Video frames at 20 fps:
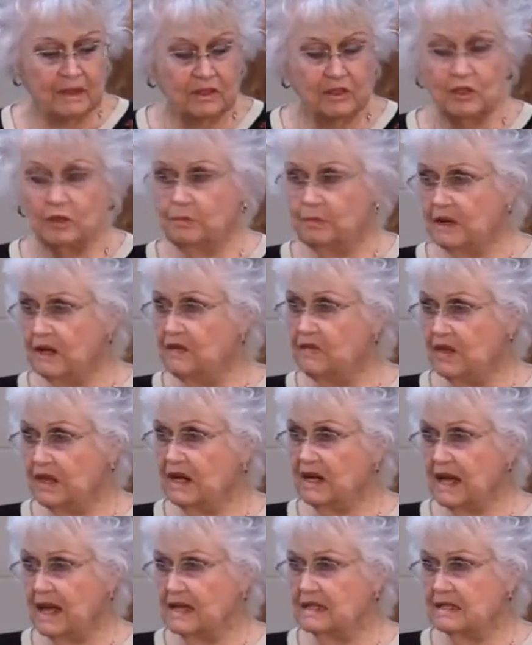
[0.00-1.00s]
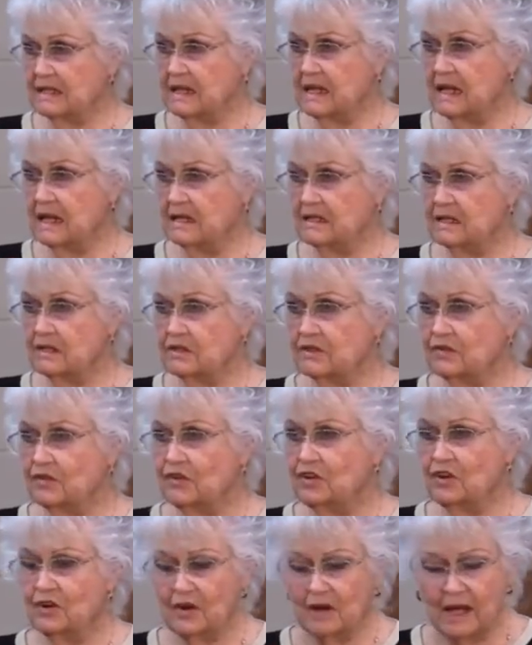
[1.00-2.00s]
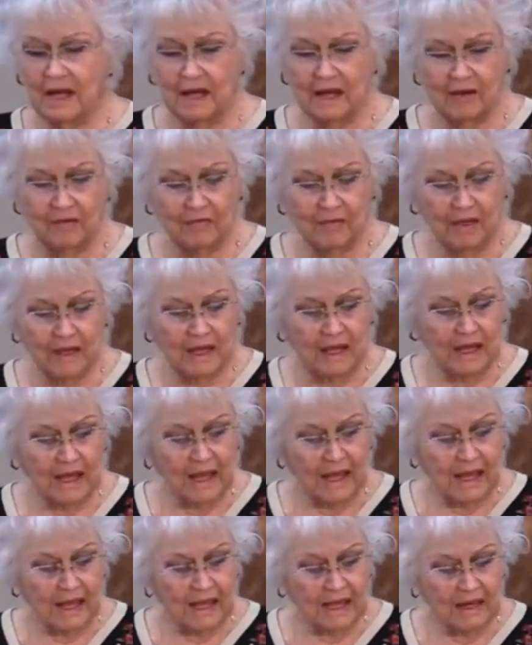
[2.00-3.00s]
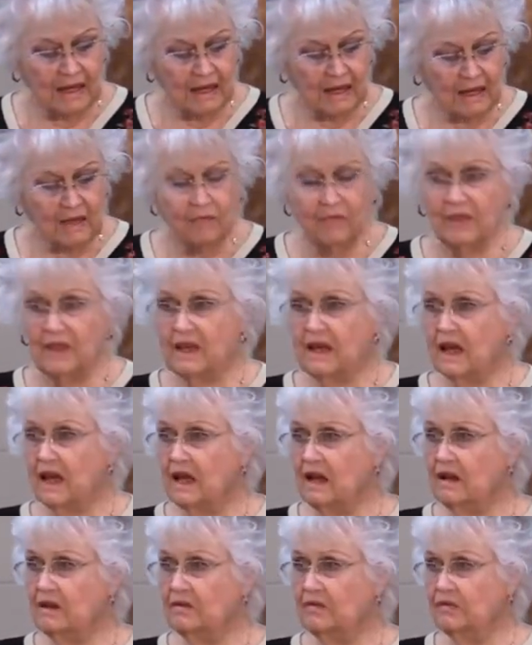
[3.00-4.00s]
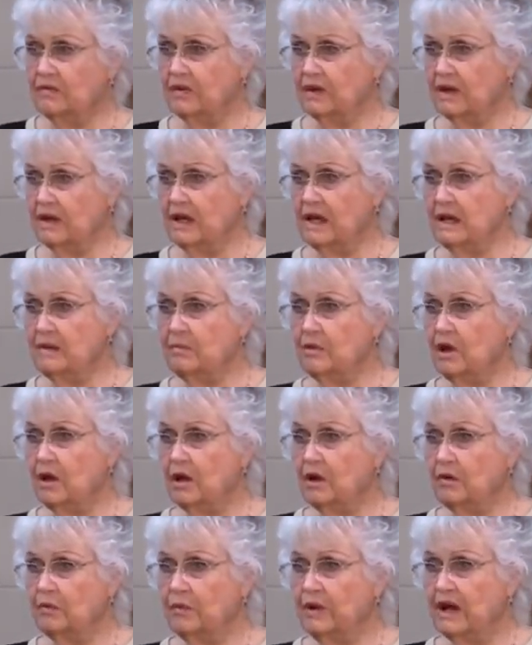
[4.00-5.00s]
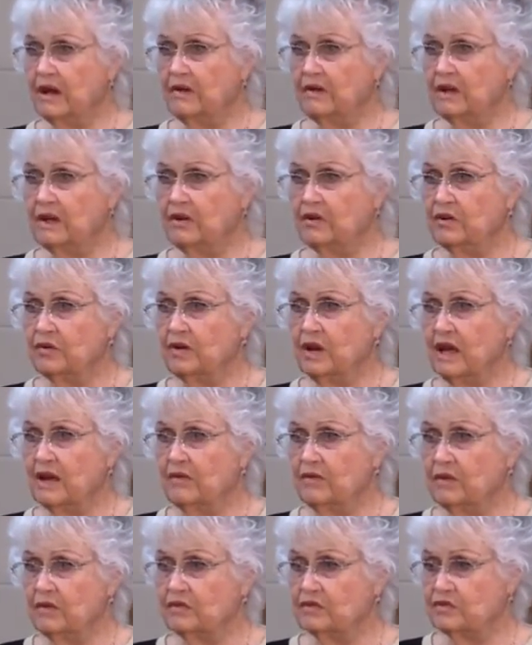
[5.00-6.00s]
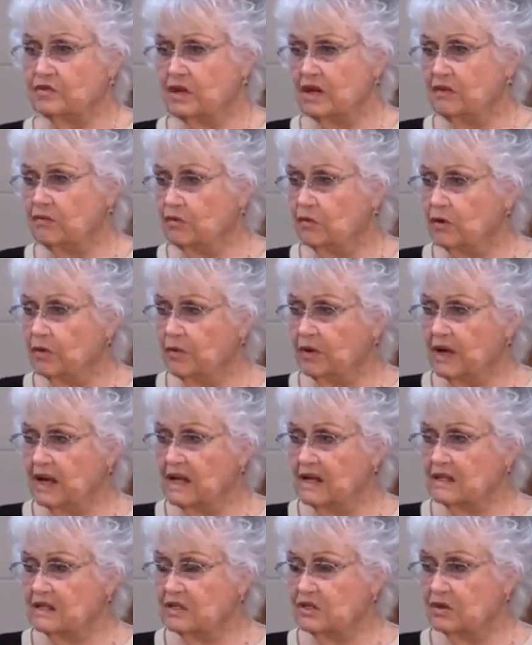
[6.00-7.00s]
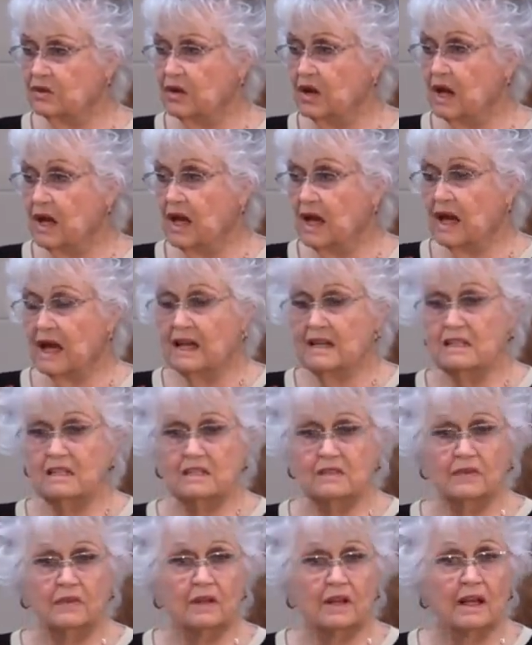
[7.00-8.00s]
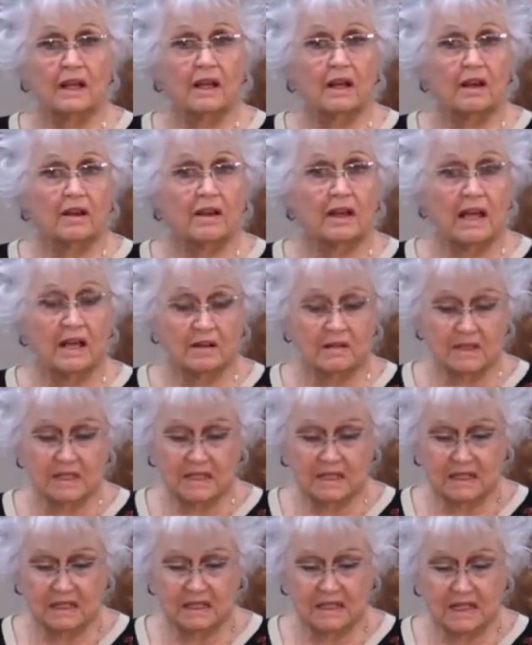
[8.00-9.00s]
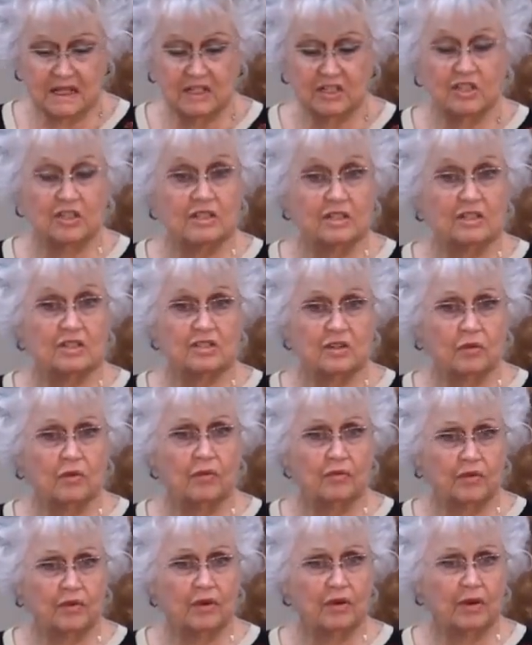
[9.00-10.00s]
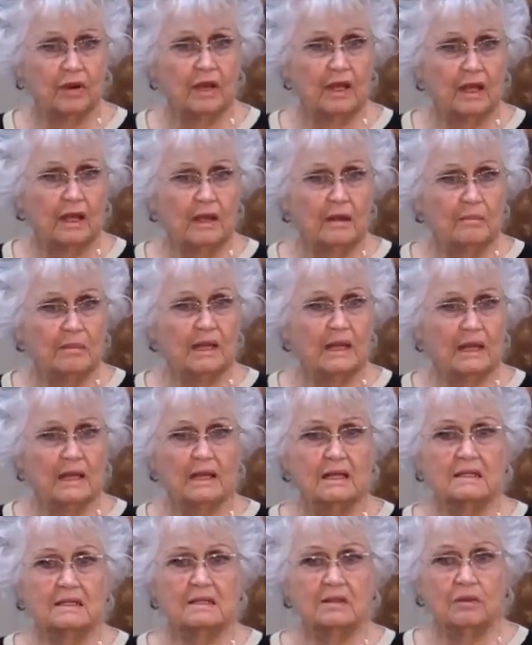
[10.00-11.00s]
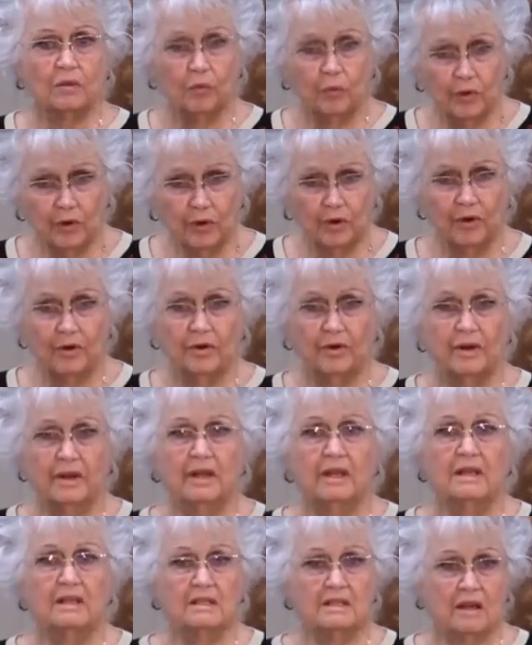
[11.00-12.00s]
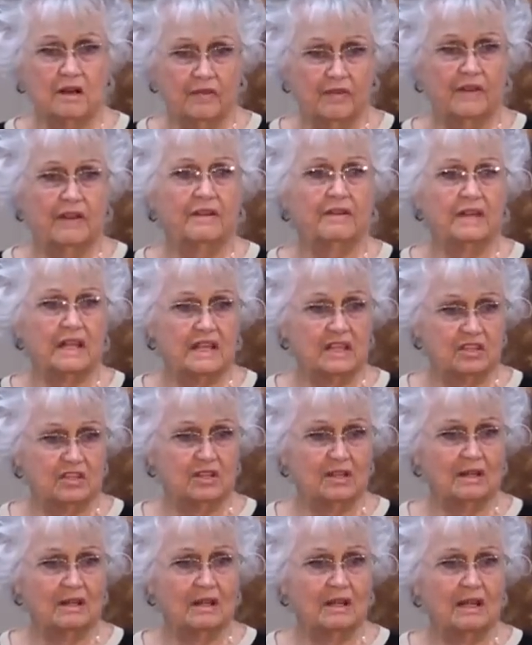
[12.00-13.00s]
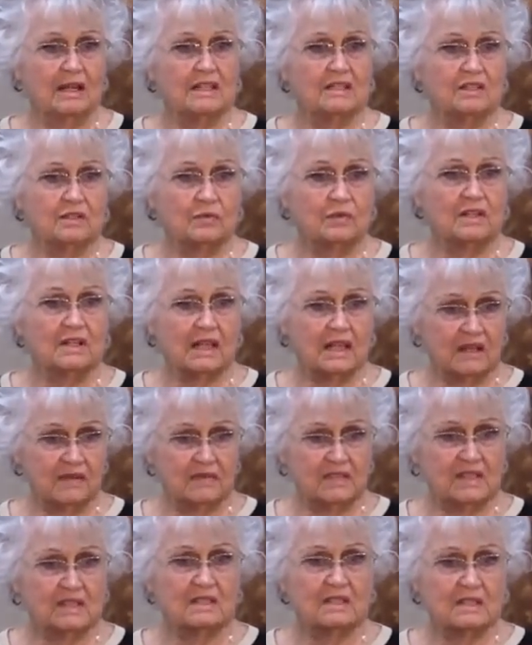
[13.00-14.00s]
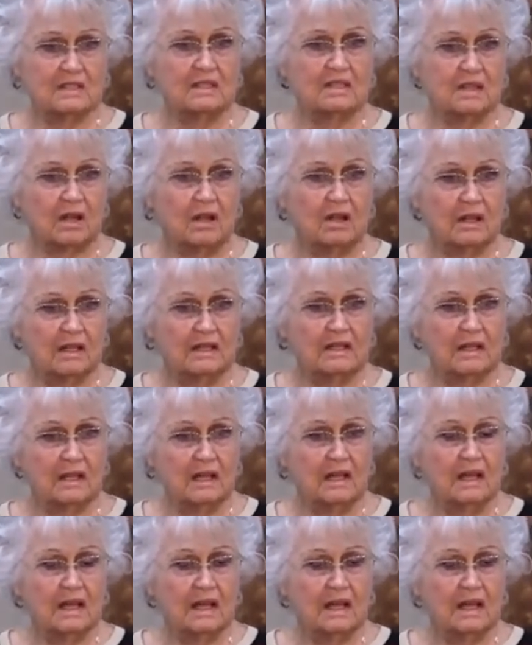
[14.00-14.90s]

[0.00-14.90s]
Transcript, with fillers: you believe that it has the answers for your life? And if they kind of him-haw around and don't have a straightforward answer, I just feel like our counseling session is over, because the Word is our foundation. It's what gives us a solid